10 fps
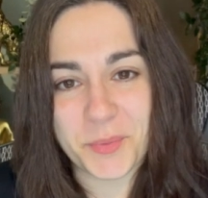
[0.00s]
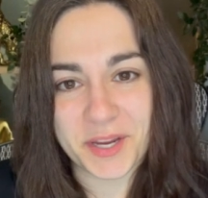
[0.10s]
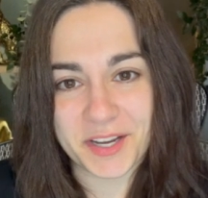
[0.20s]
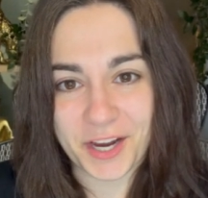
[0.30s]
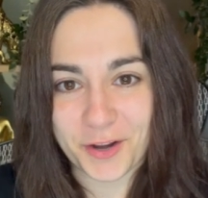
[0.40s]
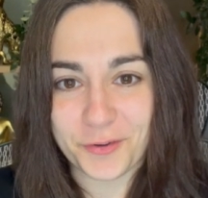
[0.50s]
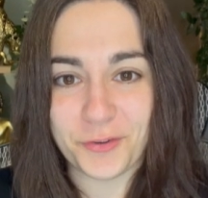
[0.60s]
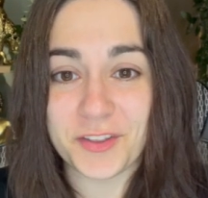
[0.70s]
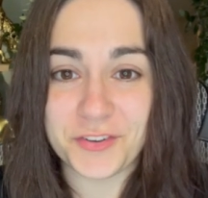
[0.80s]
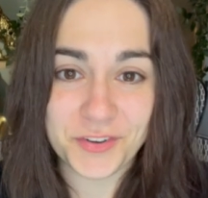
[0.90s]
we're going to go through
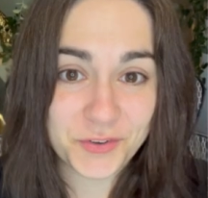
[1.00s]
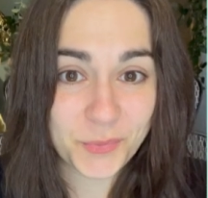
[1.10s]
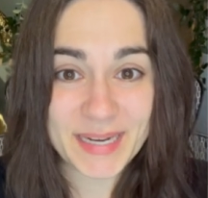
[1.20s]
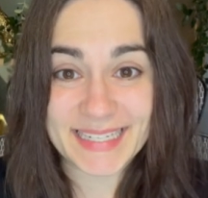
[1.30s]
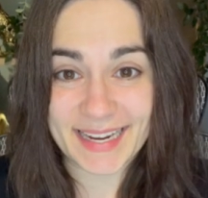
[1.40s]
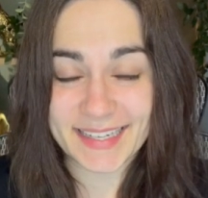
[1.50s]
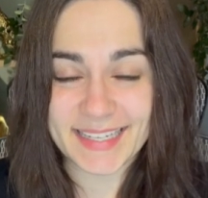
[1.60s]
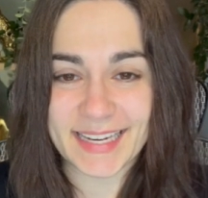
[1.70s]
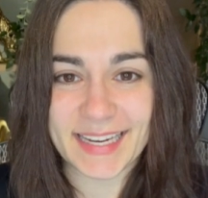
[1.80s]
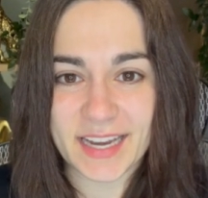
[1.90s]
the June
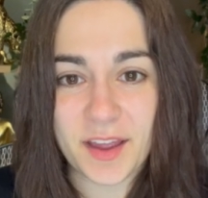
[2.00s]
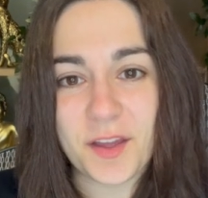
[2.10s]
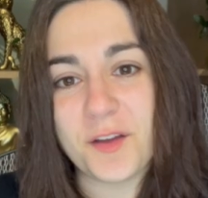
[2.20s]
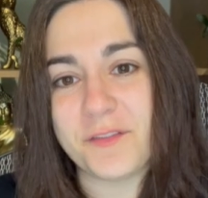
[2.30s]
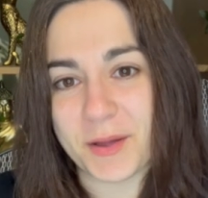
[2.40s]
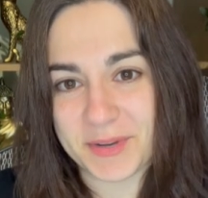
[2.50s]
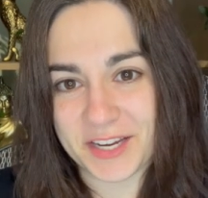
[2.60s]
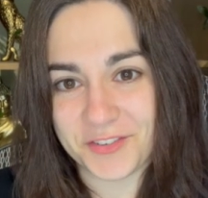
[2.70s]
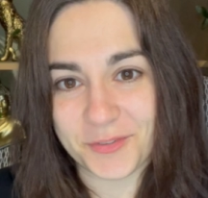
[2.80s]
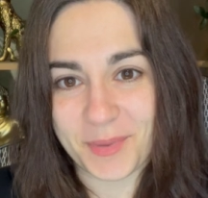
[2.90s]
2018
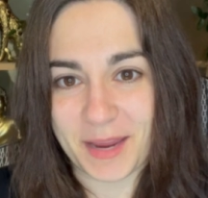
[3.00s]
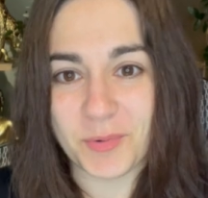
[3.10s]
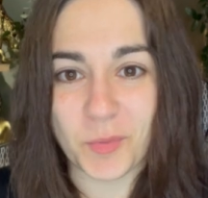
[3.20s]
Foundation Paper